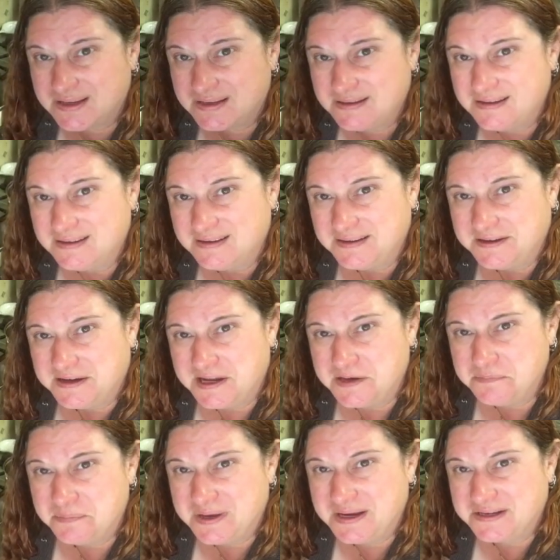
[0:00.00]
it
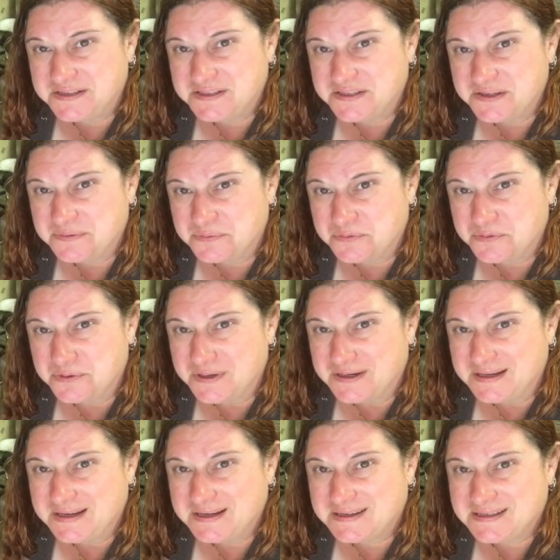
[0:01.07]
and make some
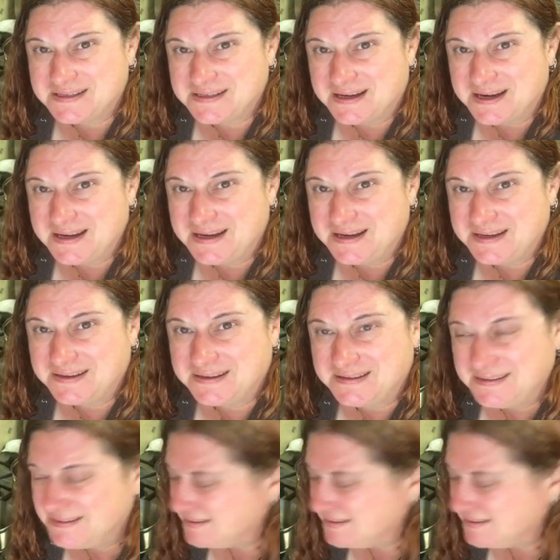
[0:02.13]
really exciting